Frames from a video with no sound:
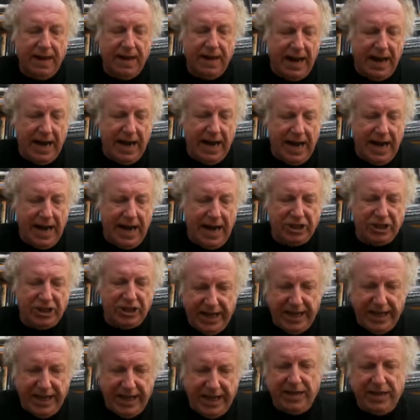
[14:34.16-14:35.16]
and
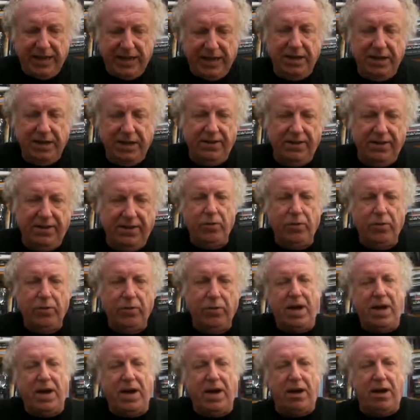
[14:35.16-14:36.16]
she did an interview at
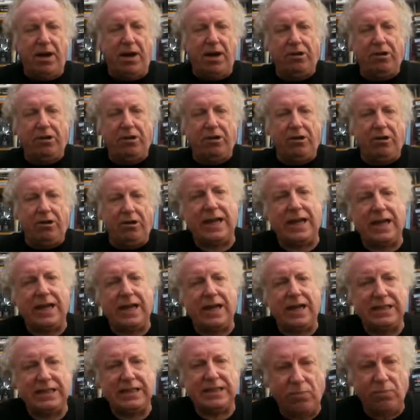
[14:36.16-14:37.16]
my house with
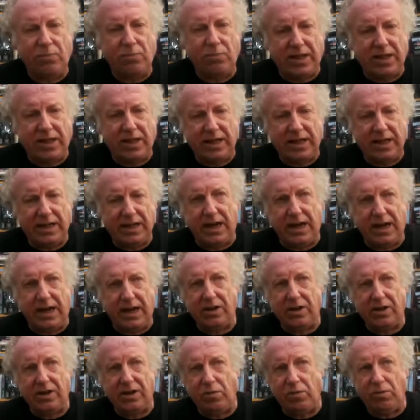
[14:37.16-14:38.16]
Max, with a guy,
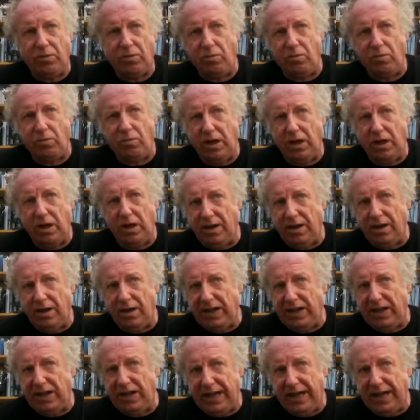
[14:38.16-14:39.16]
with a lovely
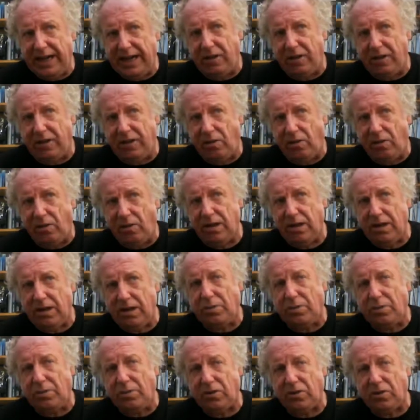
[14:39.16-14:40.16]
lady called, a woman
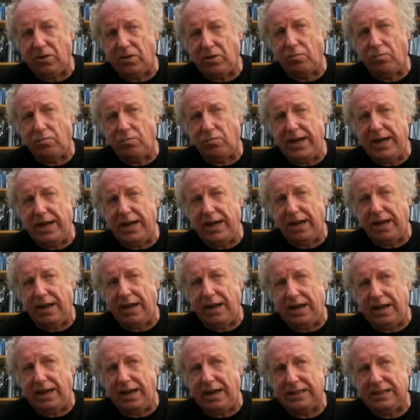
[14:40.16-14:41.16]
called Real
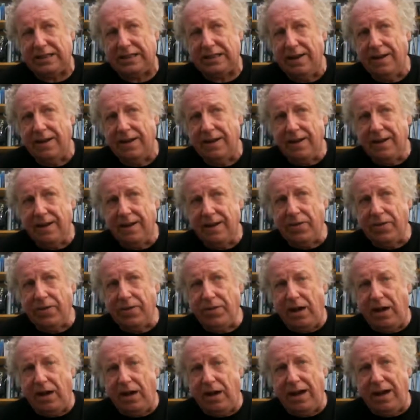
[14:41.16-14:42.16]
Eyes. Now that
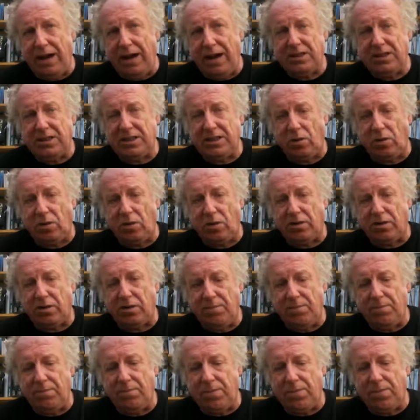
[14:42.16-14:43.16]
was called
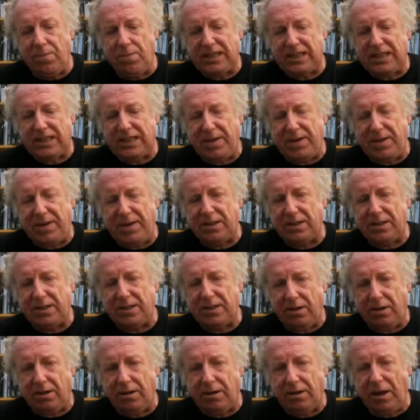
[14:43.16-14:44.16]
Max Spears
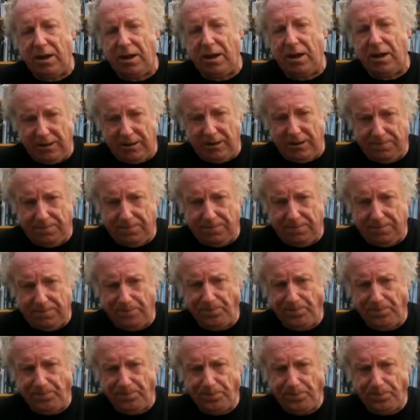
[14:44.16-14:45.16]
Unplugged,
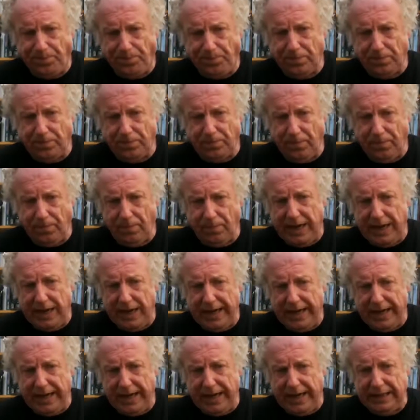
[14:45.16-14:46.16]

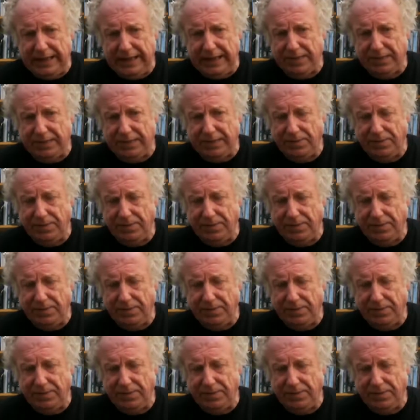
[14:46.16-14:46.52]
okay?